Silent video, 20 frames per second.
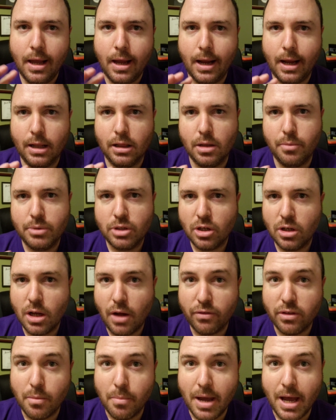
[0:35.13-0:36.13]
And let me tell you
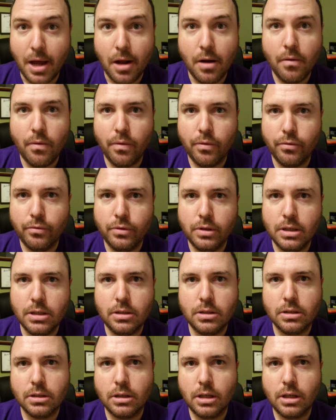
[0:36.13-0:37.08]
off the bat, this